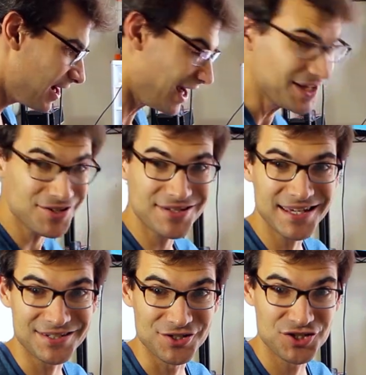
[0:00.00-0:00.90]
I just
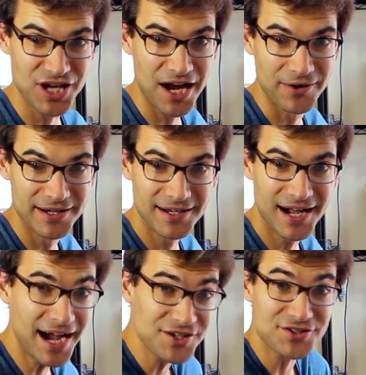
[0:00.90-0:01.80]
get to share it.
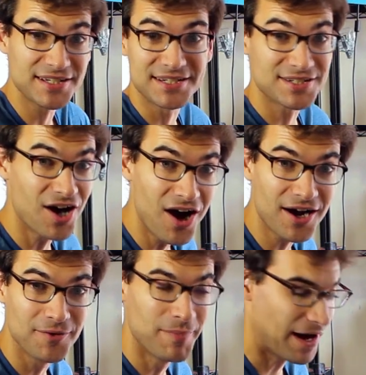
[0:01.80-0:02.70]
I just get to
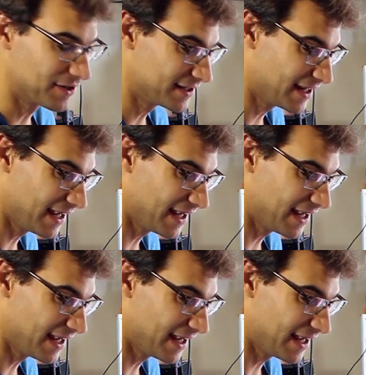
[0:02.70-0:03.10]
talk about it.